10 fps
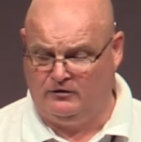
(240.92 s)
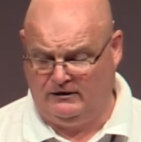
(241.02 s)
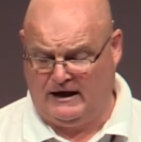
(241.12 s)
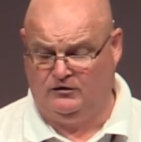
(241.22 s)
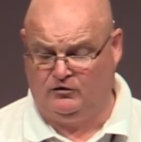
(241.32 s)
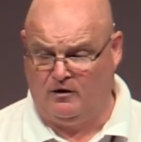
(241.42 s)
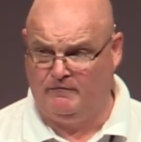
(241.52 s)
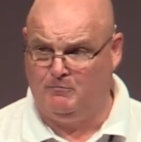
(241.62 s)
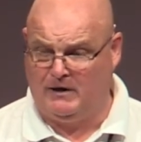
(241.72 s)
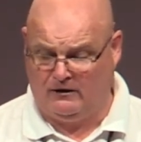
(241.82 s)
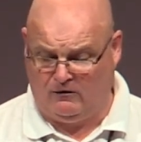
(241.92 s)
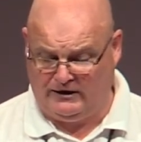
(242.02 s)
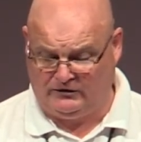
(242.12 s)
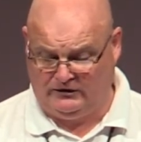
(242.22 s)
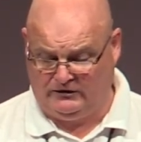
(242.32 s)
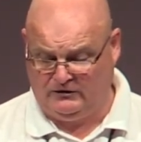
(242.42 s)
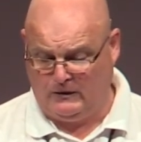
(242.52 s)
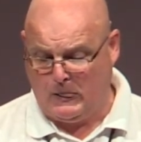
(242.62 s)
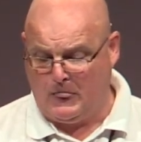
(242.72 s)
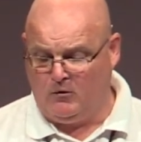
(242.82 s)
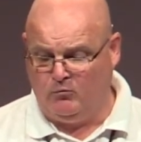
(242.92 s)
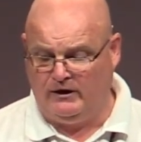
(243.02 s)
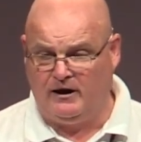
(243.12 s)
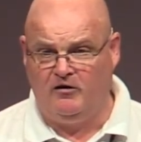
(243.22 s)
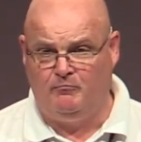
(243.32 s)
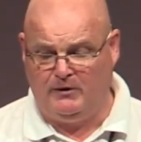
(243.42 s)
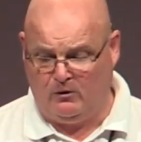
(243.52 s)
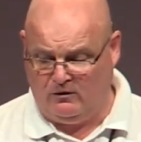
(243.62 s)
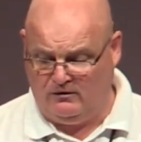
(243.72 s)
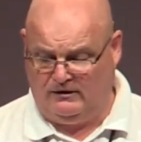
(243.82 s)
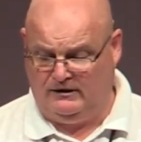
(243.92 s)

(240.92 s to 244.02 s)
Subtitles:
and driving back ISIS, where they have built